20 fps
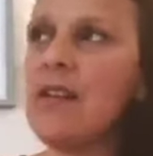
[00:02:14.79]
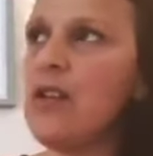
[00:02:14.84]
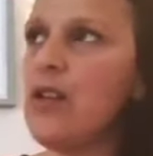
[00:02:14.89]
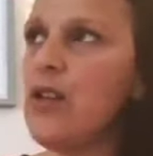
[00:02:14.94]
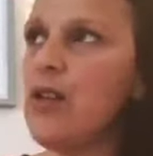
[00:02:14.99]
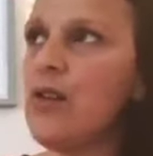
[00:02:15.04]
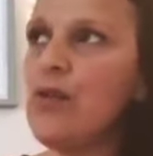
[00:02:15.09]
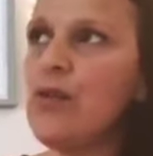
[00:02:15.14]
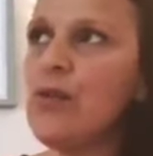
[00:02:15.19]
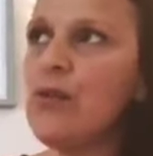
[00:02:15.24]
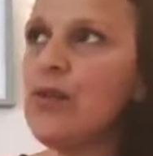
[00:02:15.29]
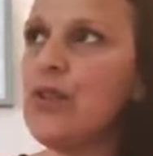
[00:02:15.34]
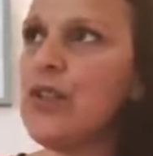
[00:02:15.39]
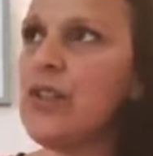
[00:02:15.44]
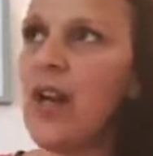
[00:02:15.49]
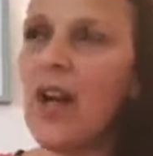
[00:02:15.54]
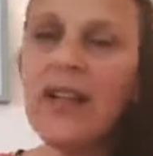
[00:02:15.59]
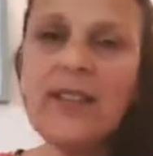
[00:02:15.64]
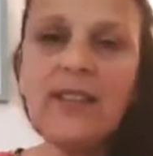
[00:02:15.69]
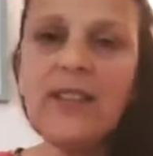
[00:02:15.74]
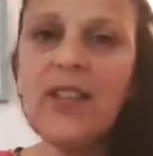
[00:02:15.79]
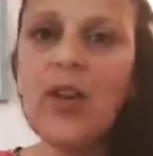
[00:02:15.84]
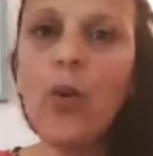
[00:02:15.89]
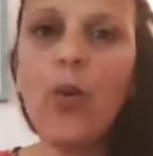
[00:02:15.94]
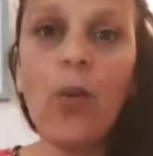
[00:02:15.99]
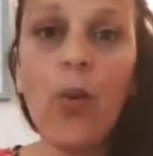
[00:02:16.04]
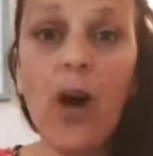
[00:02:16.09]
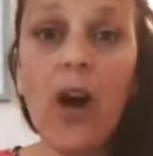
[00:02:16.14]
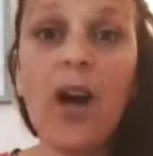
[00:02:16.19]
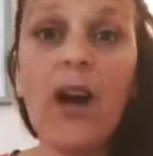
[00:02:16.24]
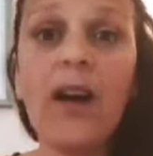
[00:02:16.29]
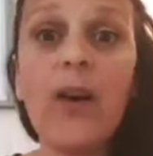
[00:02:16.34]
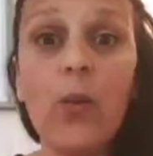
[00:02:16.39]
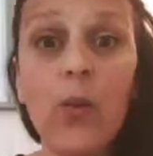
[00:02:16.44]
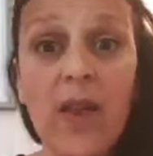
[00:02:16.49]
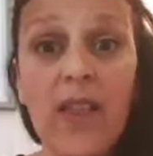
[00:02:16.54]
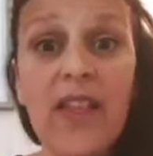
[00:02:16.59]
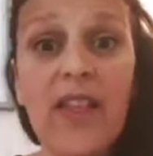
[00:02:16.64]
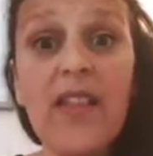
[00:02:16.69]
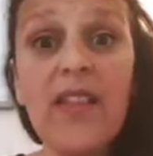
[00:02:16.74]
you done your work
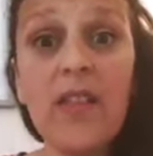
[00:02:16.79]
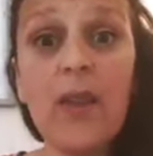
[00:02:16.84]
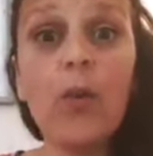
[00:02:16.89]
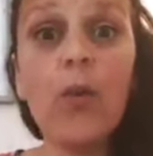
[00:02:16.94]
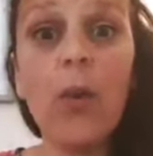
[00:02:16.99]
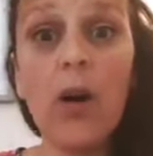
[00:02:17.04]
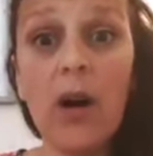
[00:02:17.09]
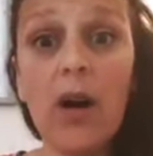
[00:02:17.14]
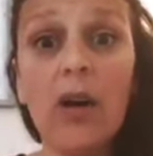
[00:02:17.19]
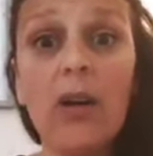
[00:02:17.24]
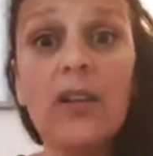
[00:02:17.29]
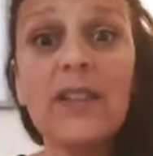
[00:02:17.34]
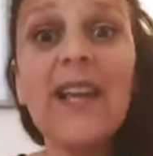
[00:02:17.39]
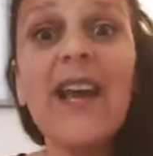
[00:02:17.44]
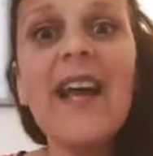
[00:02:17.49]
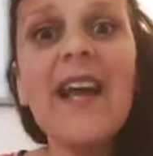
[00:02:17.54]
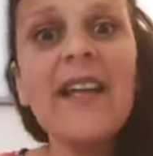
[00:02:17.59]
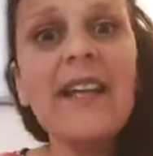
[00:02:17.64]
within the world,